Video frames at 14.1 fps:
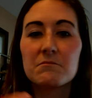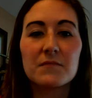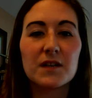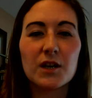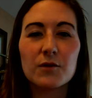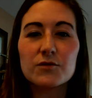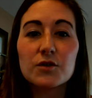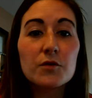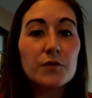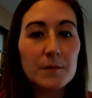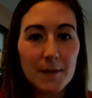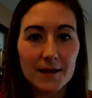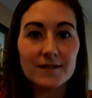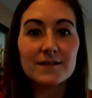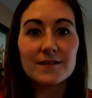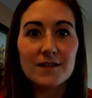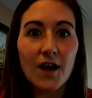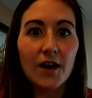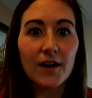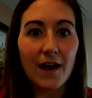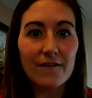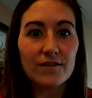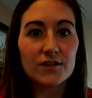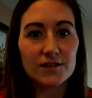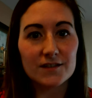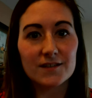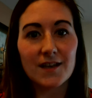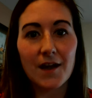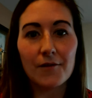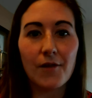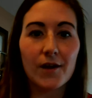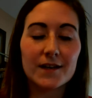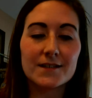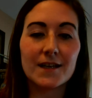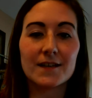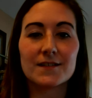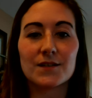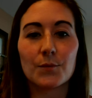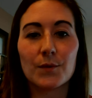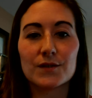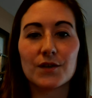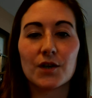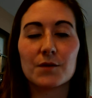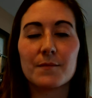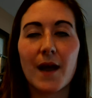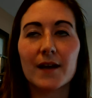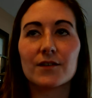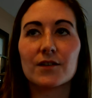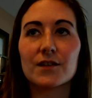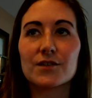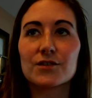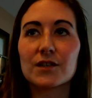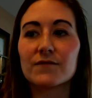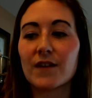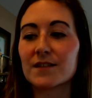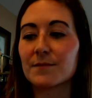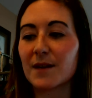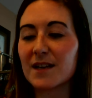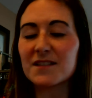2 to 3 months on average is how long it takes someone to earn back their initial investment.